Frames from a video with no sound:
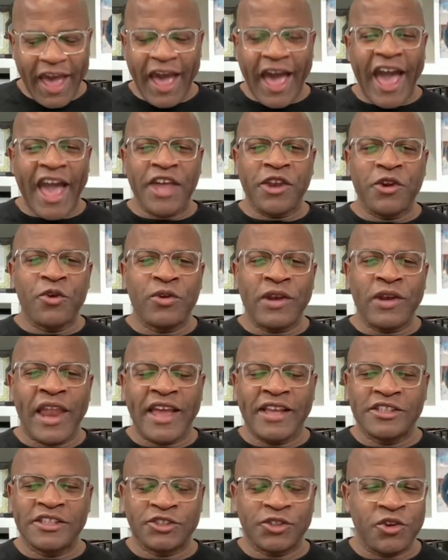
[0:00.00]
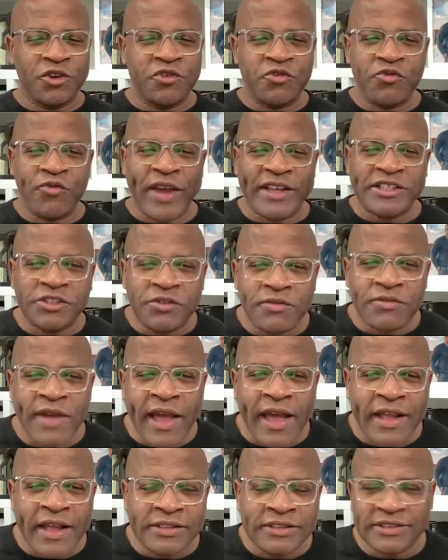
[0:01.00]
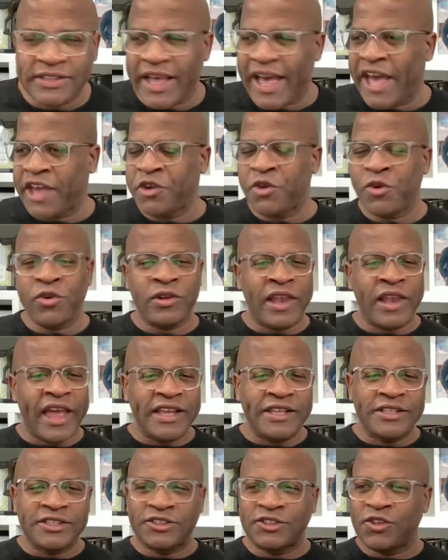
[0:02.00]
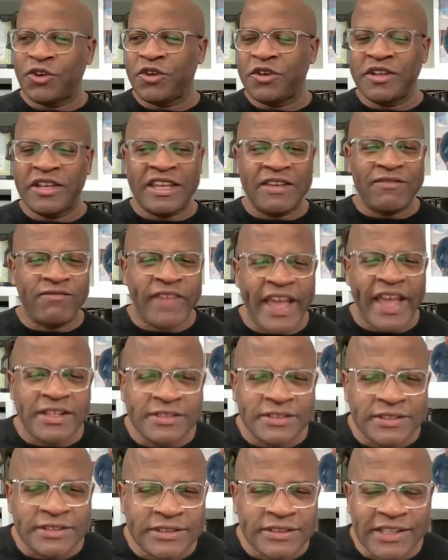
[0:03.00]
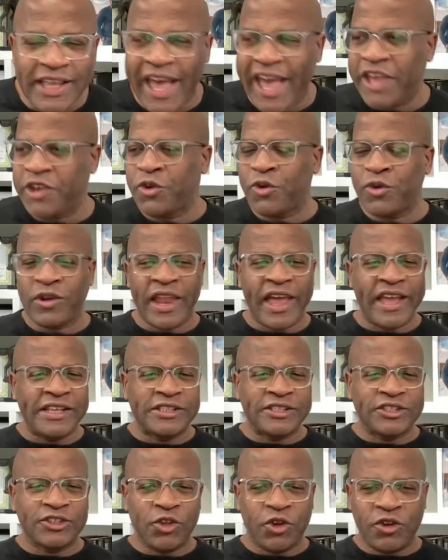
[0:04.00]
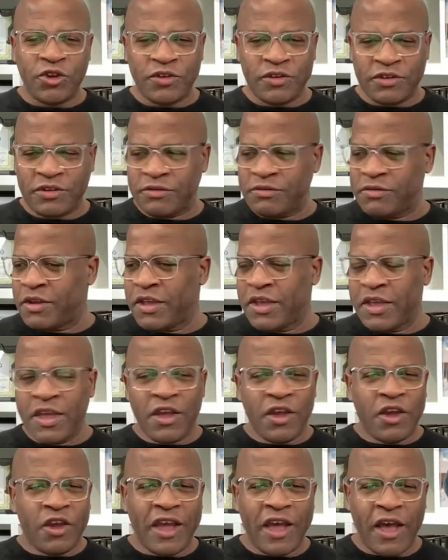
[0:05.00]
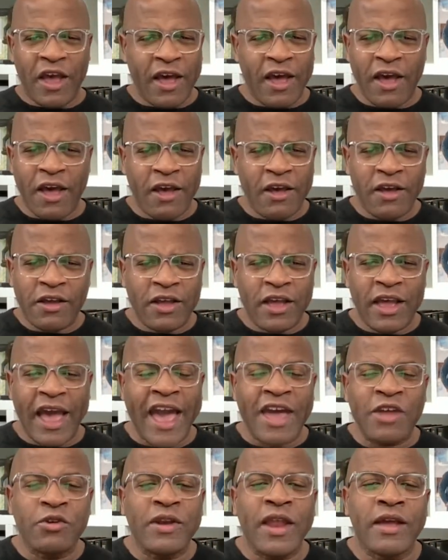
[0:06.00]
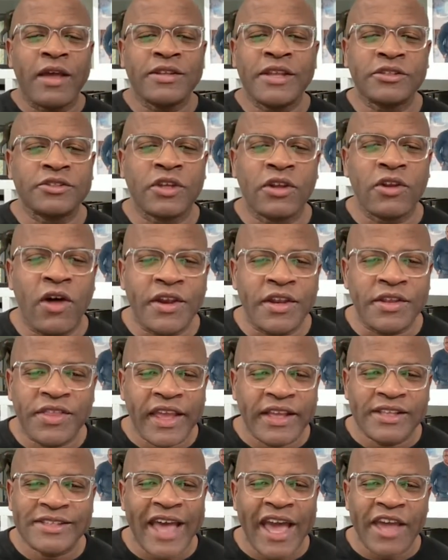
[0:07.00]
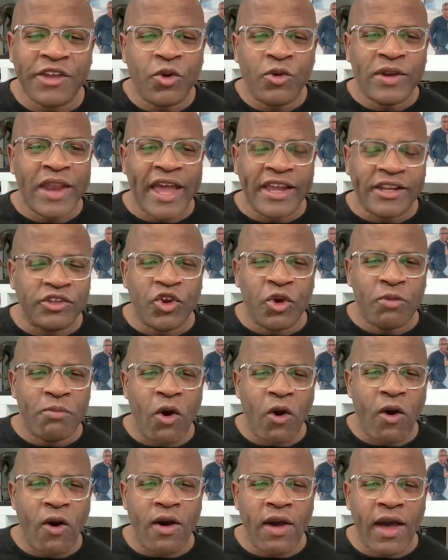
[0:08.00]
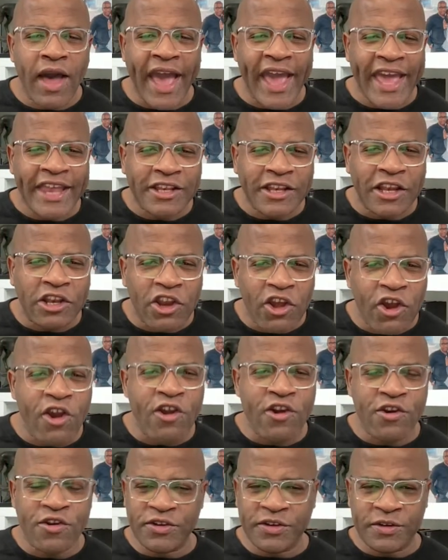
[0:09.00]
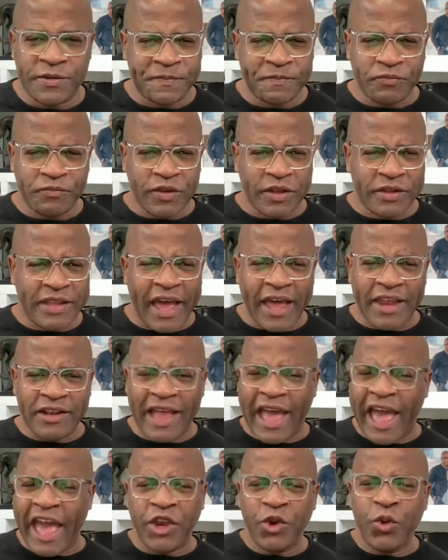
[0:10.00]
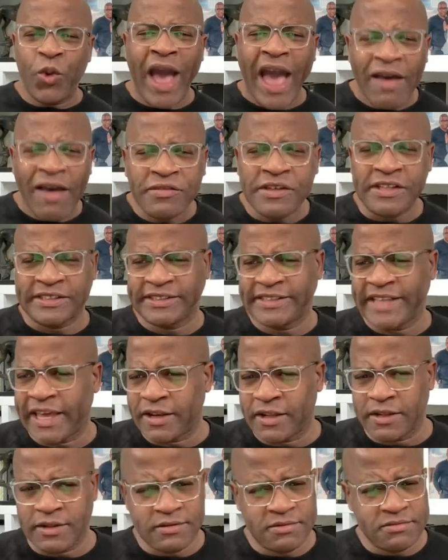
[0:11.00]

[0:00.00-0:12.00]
I don't like certain restaurants. I don't like certain events. I don't like certain, there's a lot of things I don't like no more. I had to learn that I don't have to settle.